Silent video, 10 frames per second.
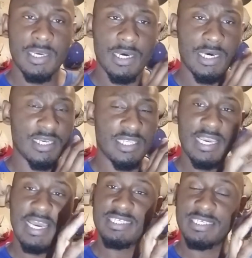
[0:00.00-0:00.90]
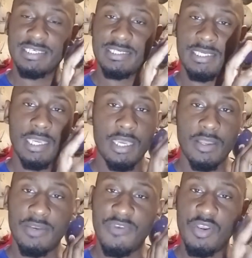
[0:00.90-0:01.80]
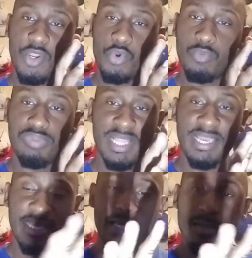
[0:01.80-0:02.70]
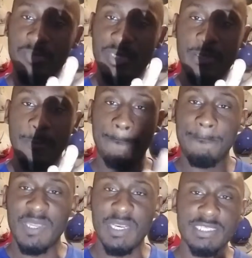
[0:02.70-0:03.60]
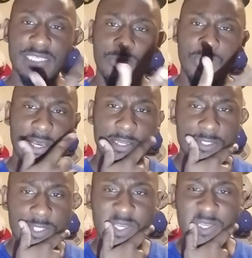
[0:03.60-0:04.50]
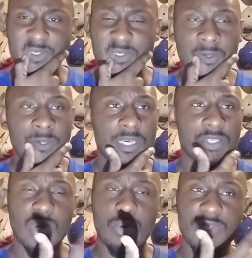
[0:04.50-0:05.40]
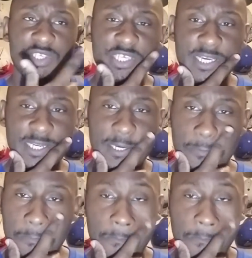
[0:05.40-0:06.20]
Yasuke, new black anime, and I said, wow, this look interesting, so I want to check it out.